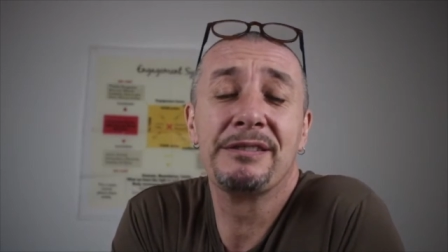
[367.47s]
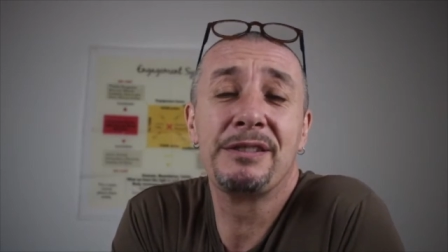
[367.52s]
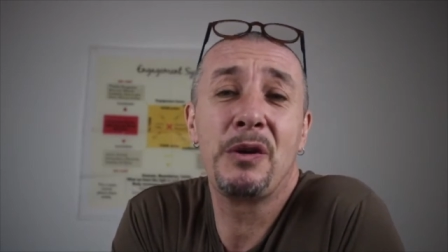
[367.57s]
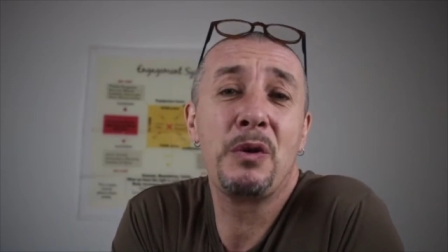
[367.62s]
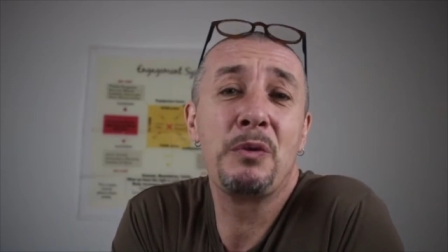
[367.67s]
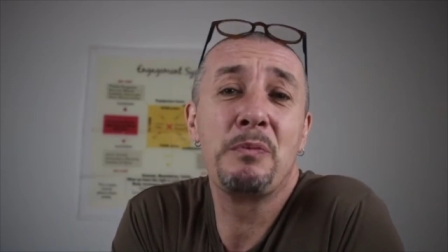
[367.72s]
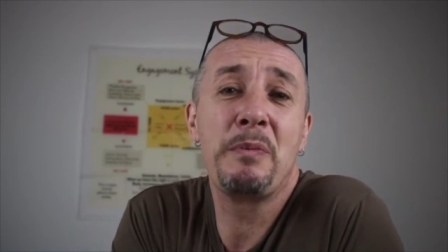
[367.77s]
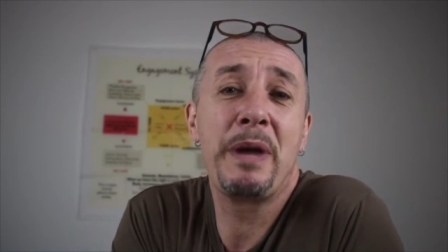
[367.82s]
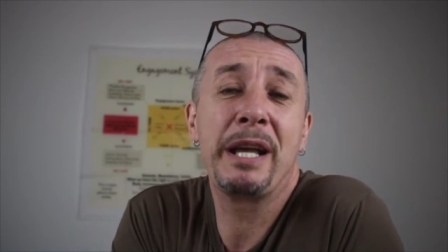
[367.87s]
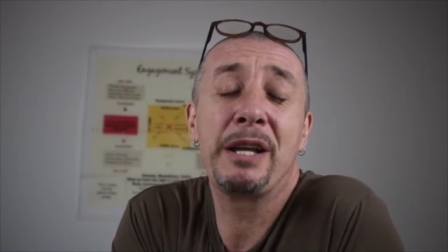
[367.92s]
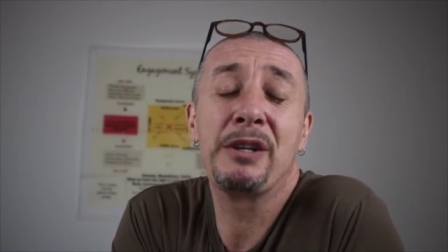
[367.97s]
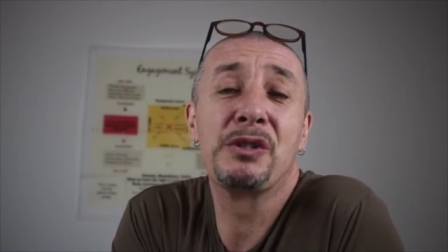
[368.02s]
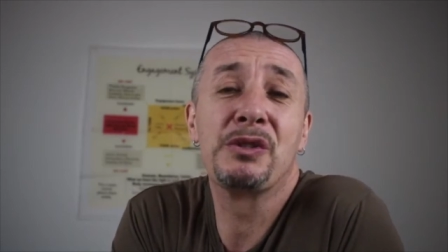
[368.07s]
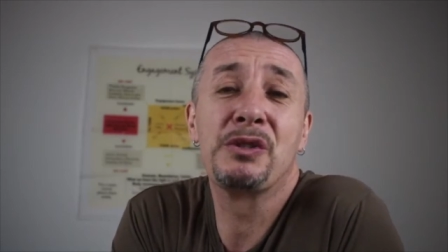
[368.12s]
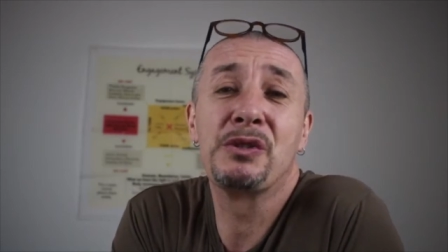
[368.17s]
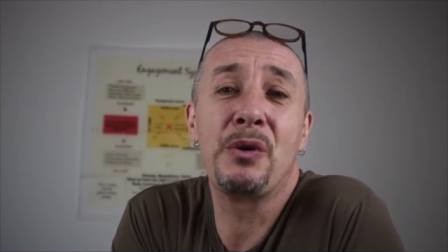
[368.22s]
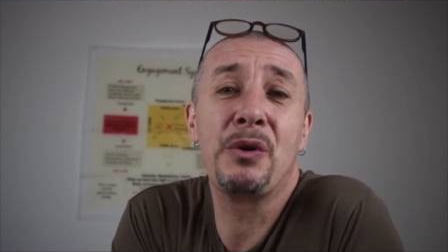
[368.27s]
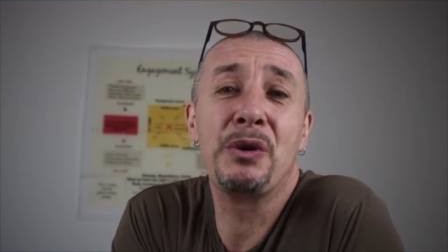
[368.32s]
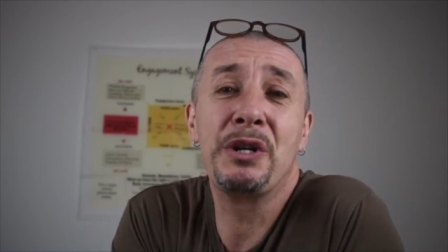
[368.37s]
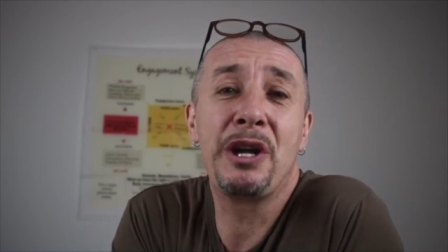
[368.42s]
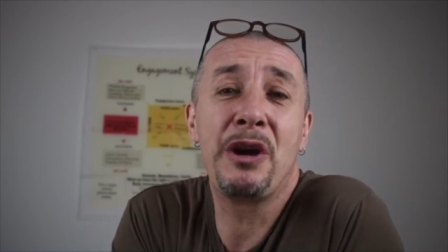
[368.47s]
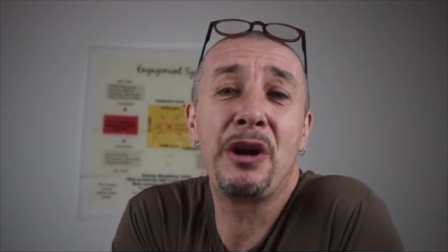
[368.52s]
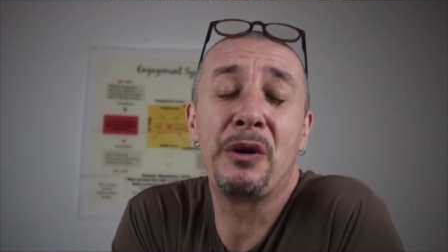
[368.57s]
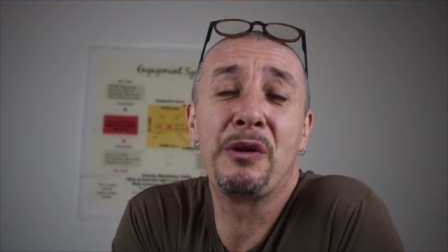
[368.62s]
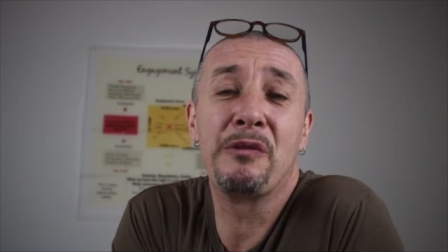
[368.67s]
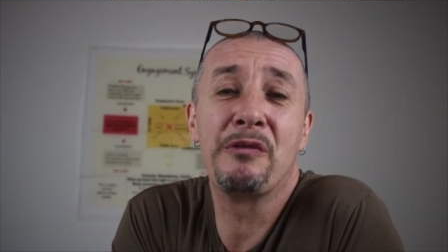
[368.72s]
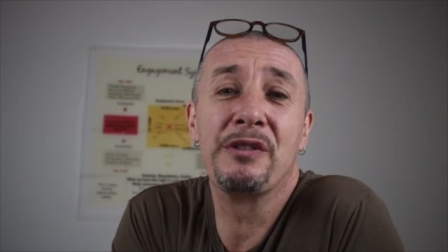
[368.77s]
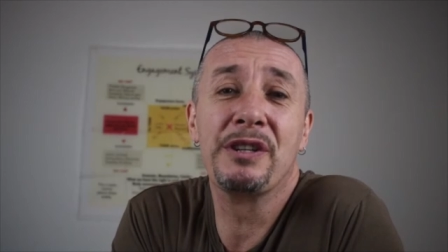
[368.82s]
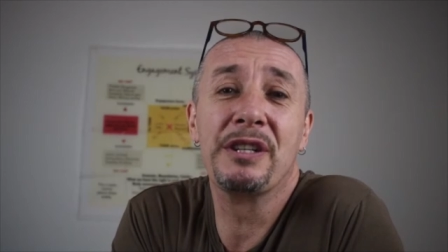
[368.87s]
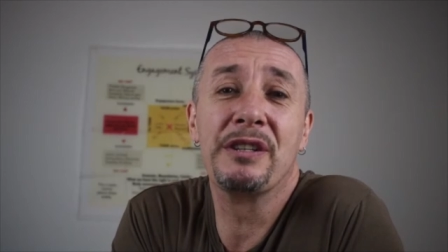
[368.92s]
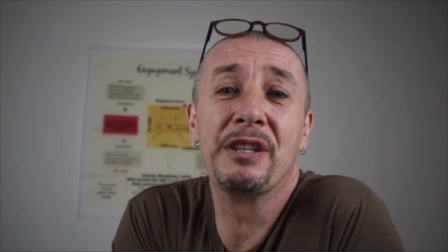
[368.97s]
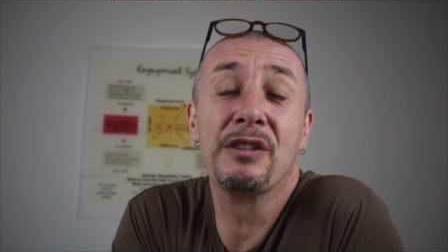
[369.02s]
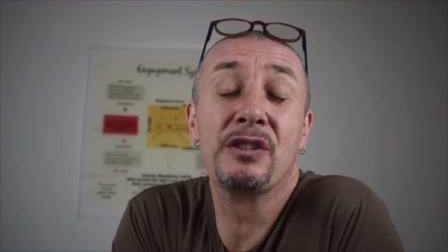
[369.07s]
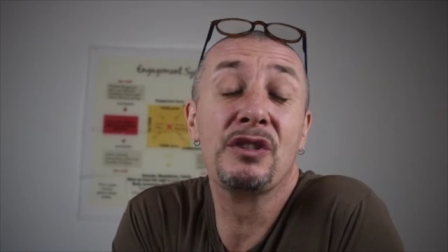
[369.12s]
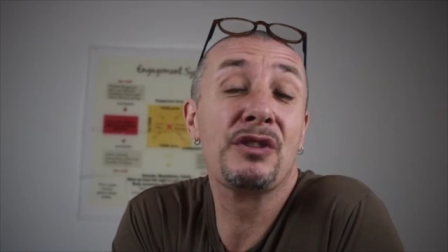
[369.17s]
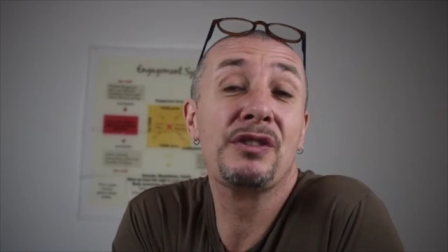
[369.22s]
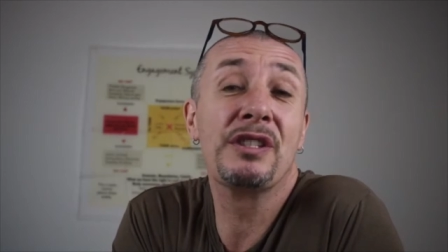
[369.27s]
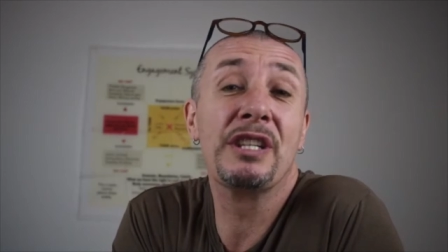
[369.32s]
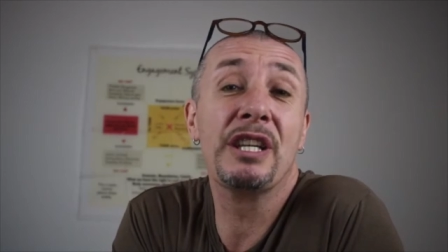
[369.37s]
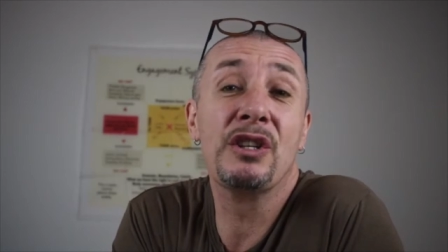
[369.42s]
don't make a story out of it,
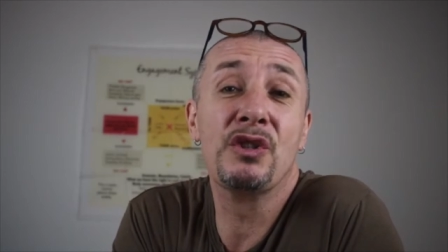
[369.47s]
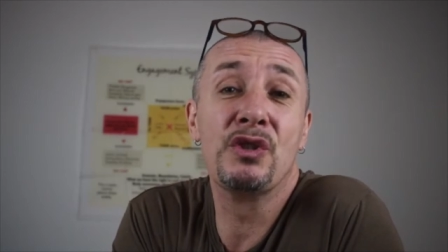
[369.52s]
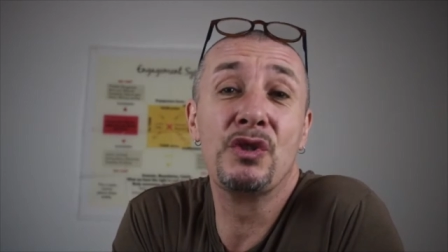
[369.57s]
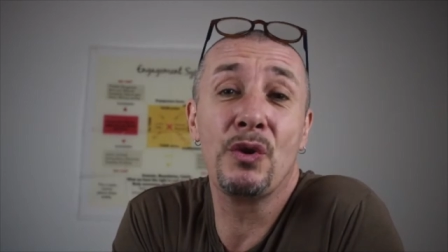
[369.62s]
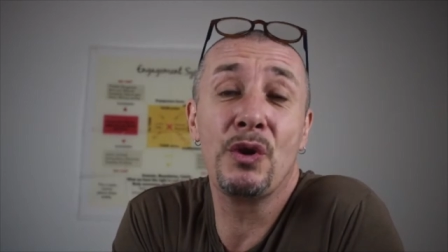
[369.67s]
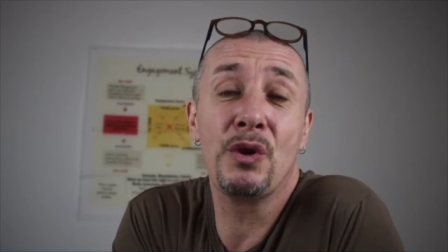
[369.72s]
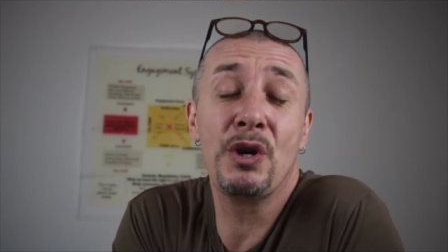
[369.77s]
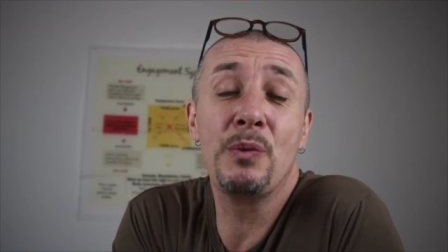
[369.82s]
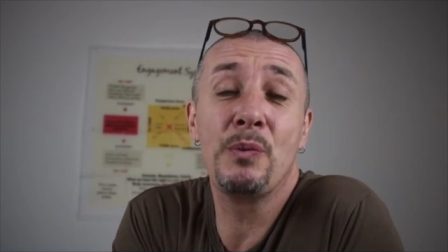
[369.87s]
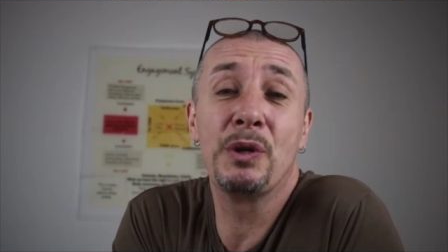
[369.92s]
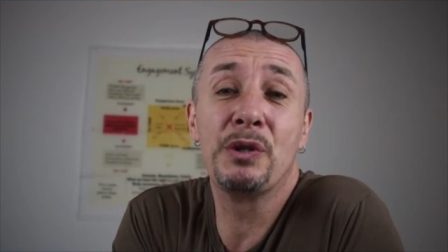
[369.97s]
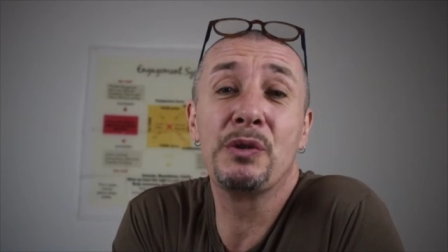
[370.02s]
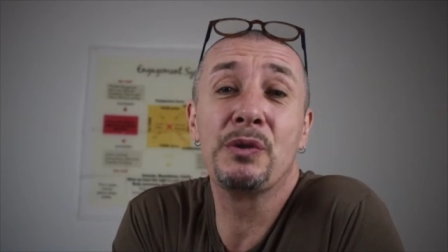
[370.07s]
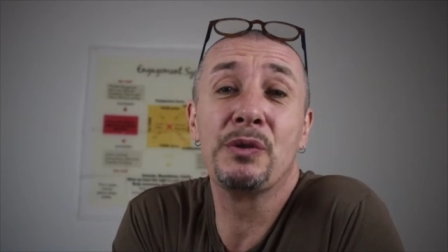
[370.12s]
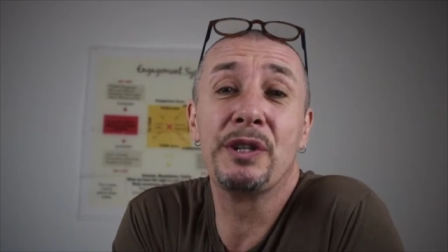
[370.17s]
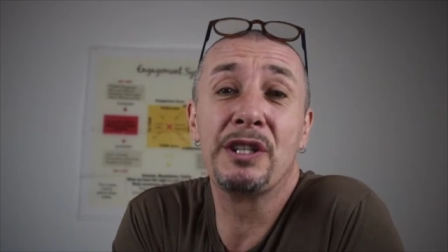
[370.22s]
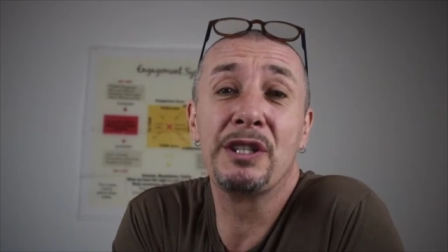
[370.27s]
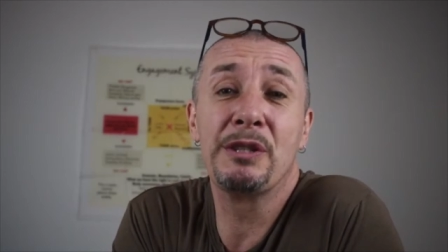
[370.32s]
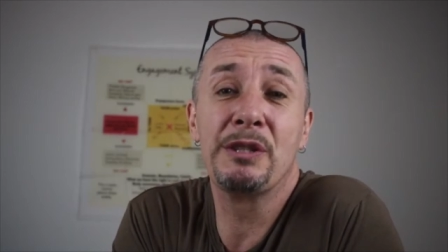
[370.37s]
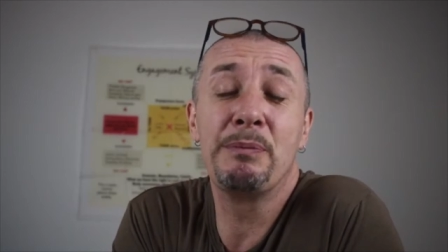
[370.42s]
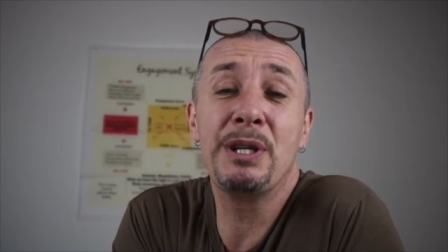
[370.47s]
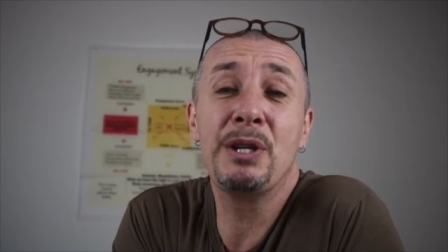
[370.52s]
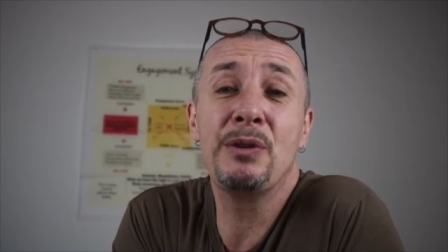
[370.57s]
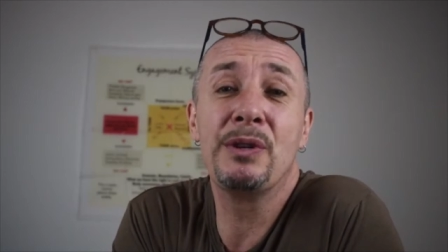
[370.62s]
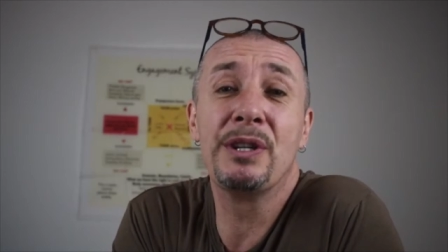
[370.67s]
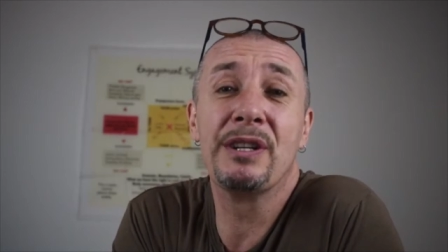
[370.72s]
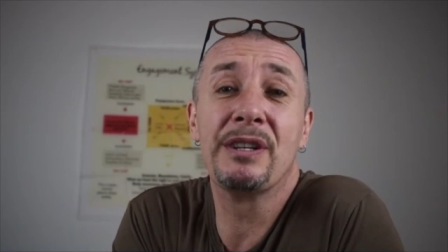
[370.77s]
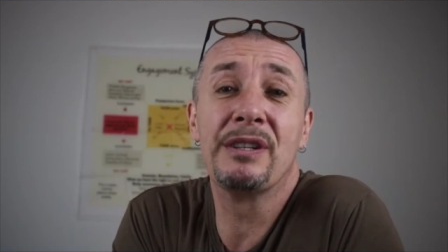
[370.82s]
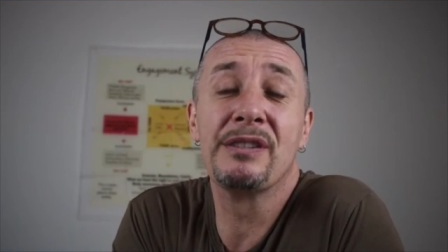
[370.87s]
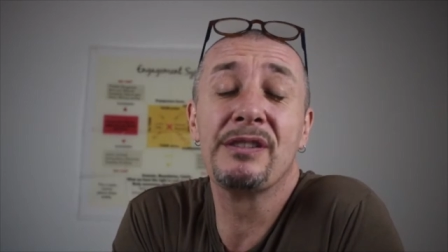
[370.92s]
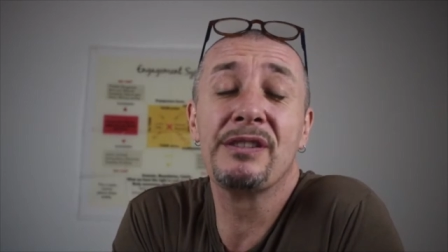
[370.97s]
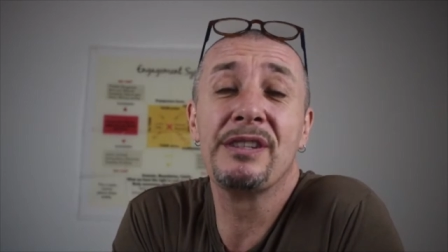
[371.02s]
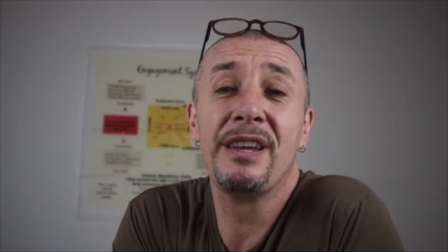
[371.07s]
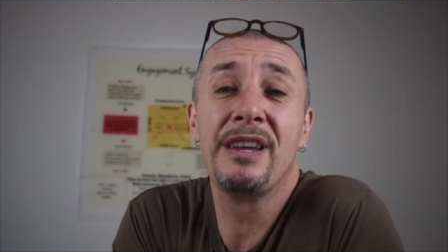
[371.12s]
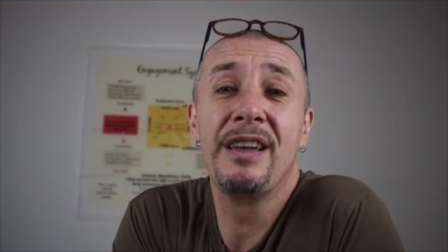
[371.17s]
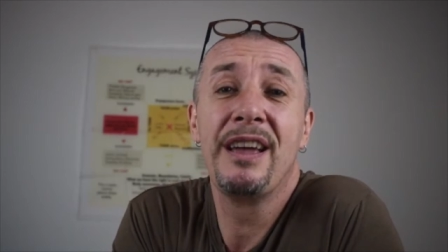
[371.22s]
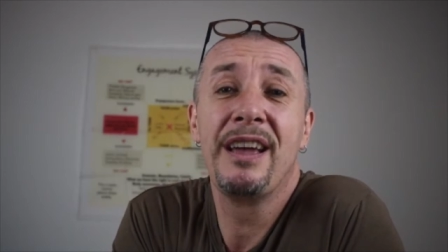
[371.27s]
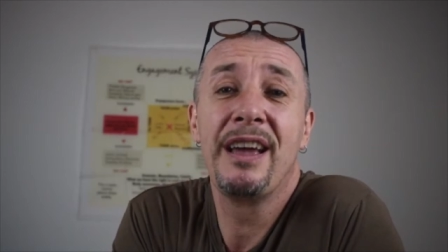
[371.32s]
and just enjoy what you experience.